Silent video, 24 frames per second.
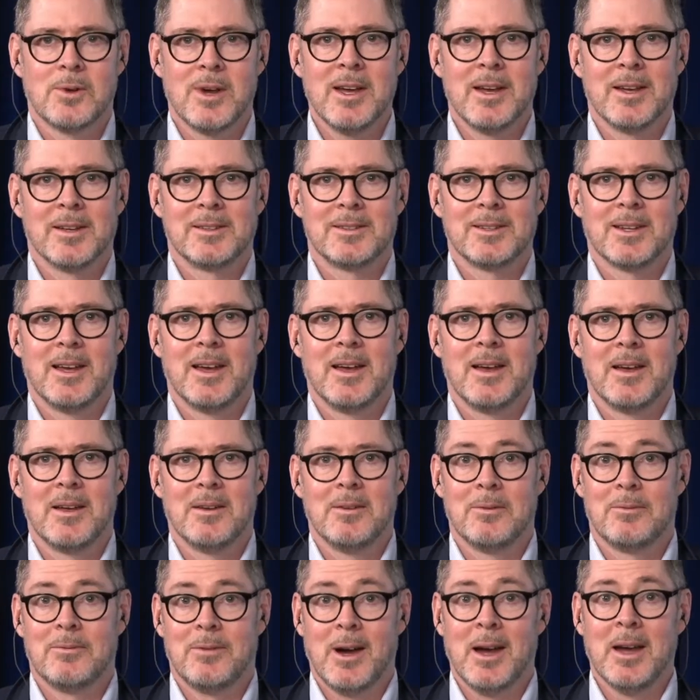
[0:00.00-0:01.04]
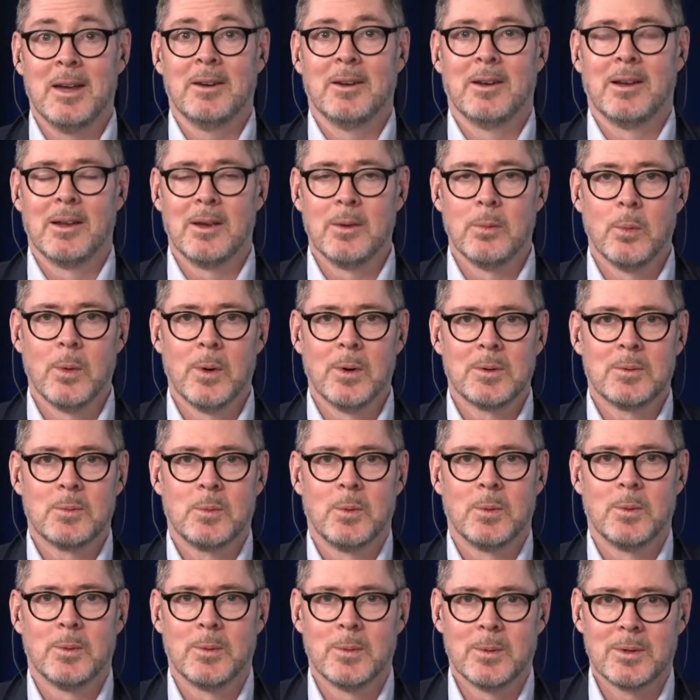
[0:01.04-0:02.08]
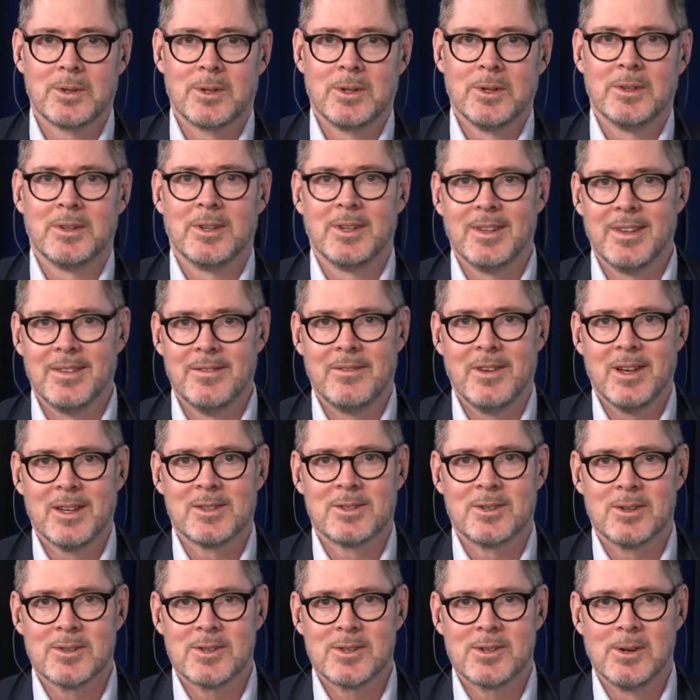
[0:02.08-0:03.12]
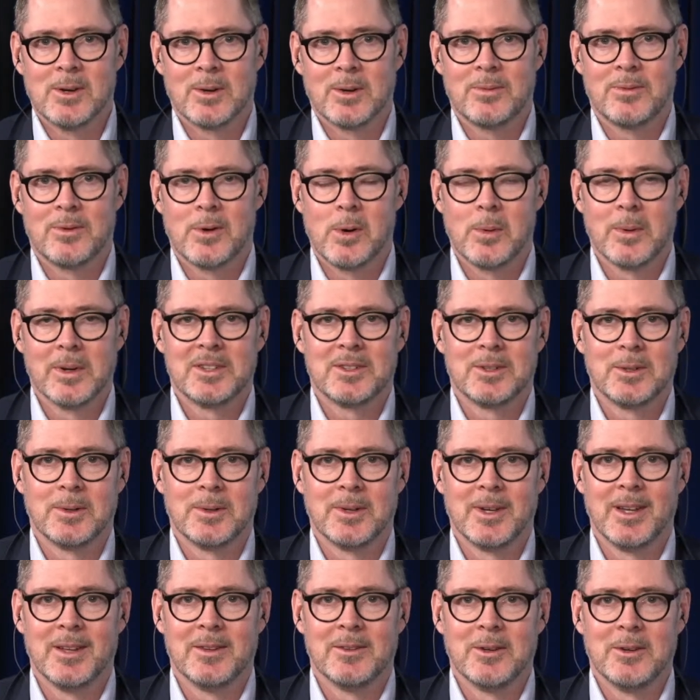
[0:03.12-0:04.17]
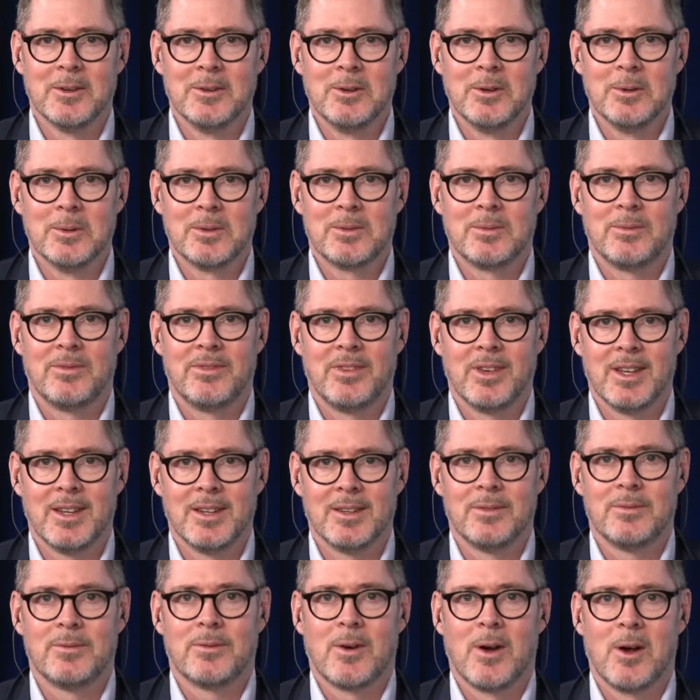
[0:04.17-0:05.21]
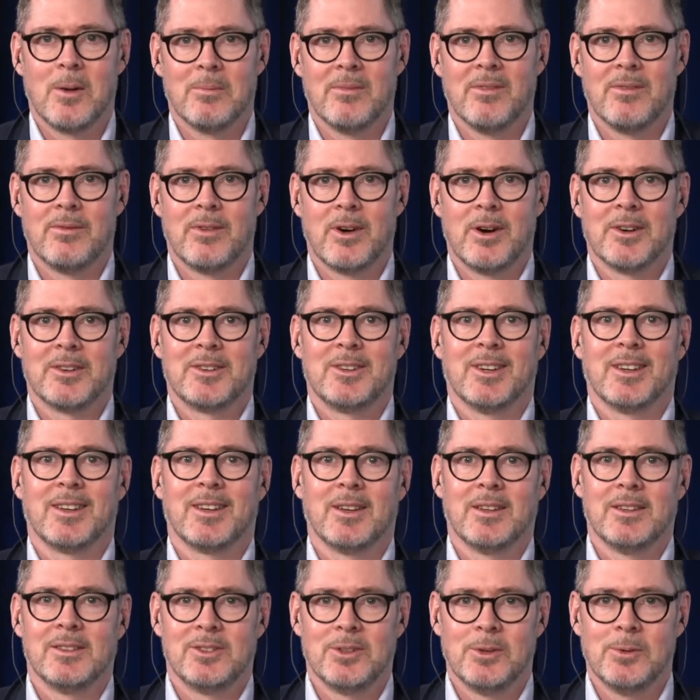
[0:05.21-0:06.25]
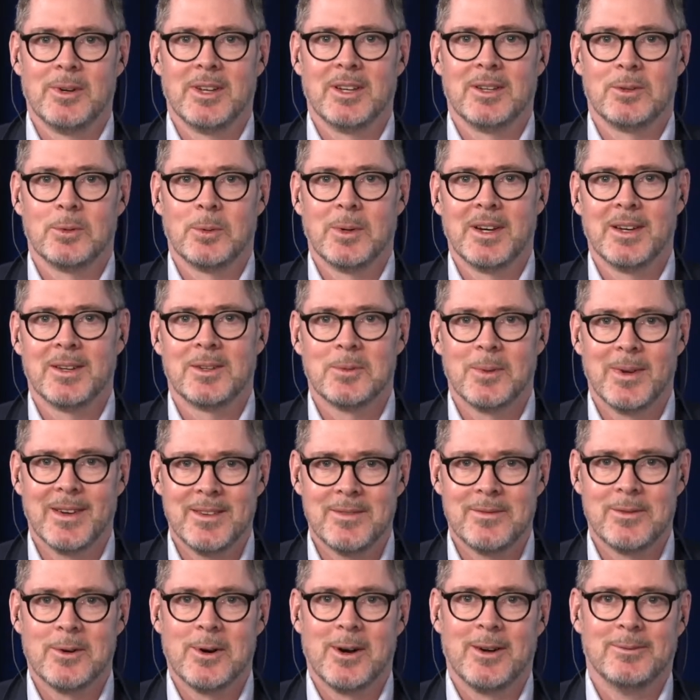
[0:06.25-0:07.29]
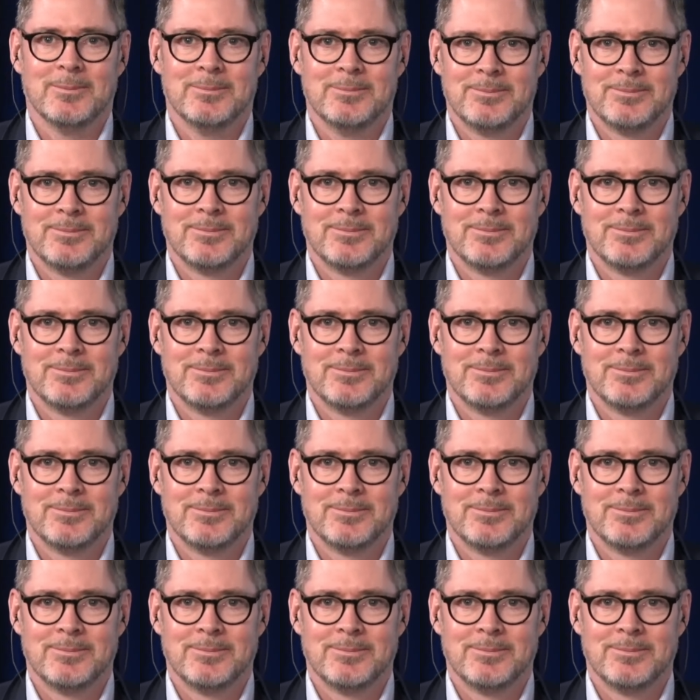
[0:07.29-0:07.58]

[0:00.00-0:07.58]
great. And finally, what could investors look forward to in the news feed from Wirtek during 2024?